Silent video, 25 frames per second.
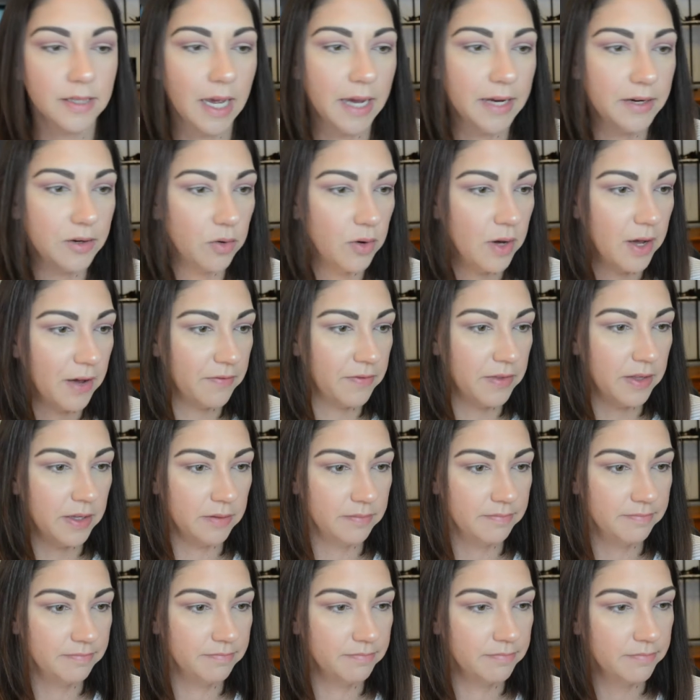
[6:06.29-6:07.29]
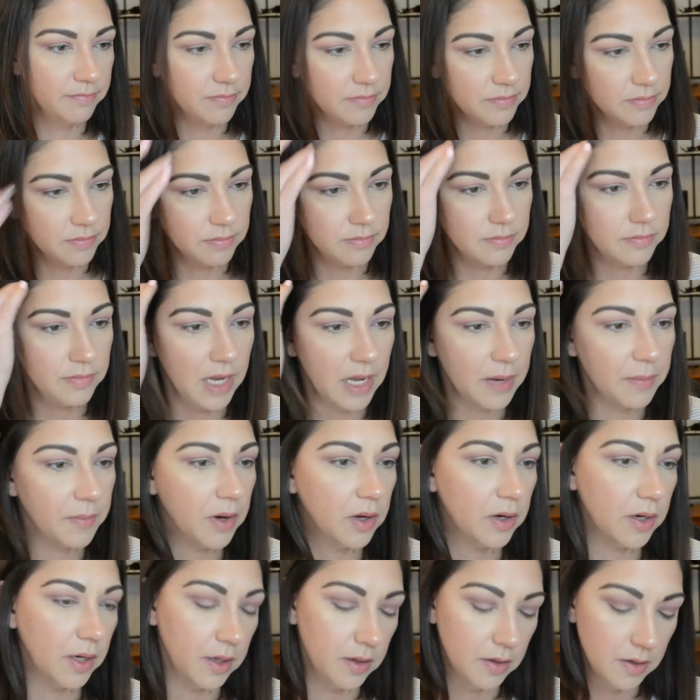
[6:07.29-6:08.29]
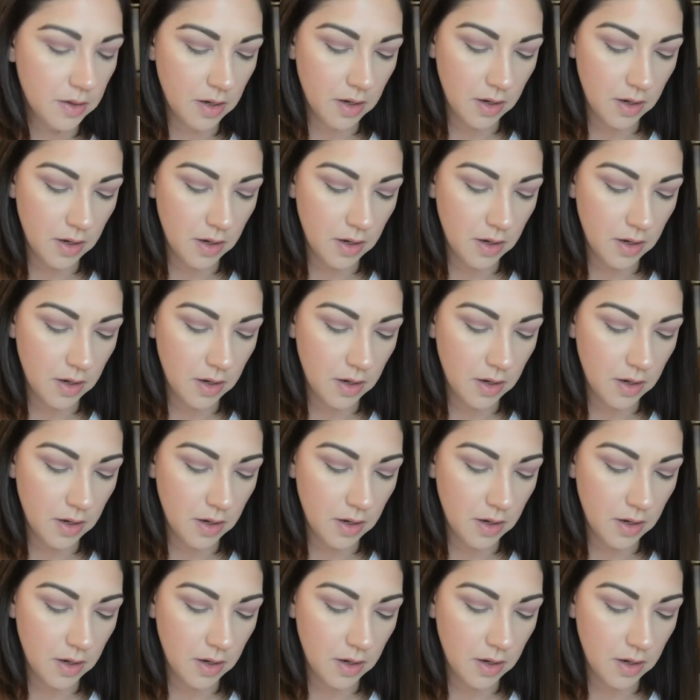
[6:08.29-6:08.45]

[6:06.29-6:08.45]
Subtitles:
I don't have the name on it.